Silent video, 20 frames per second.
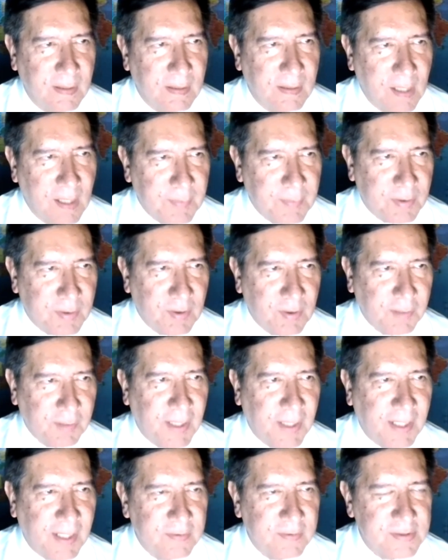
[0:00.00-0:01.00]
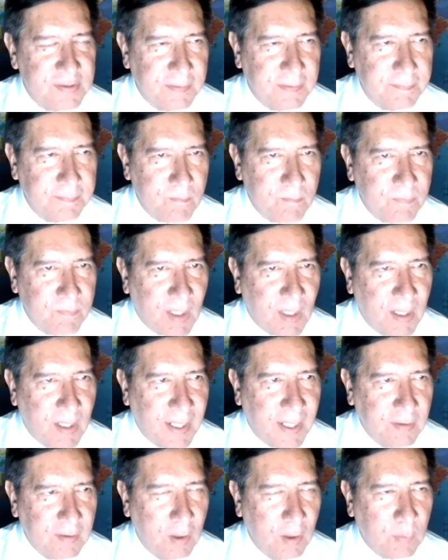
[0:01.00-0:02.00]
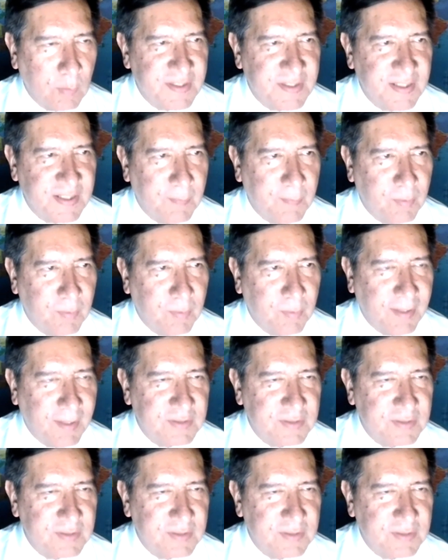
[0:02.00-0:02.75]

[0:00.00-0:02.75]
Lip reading: I'm Clark Patterson, and along with Ted Brown,